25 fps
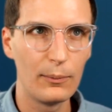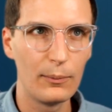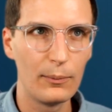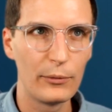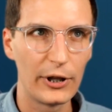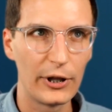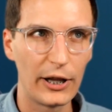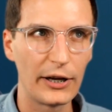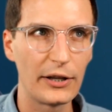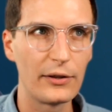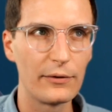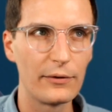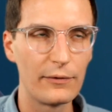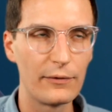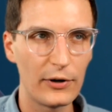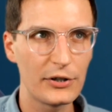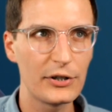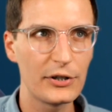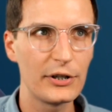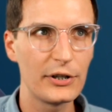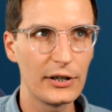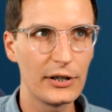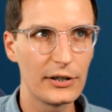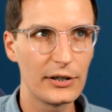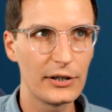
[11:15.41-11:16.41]
but like the
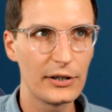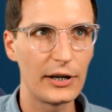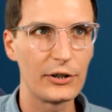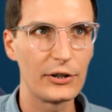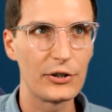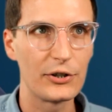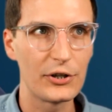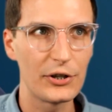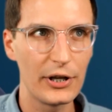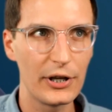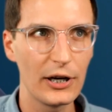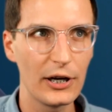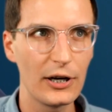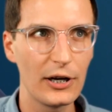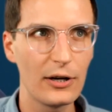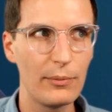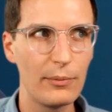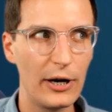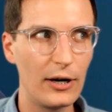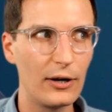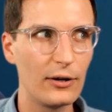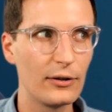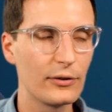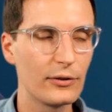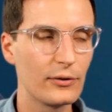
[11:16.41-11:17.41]
first thing is like, just think
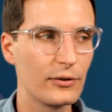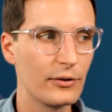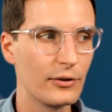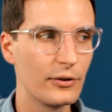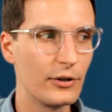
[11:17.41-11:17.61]
about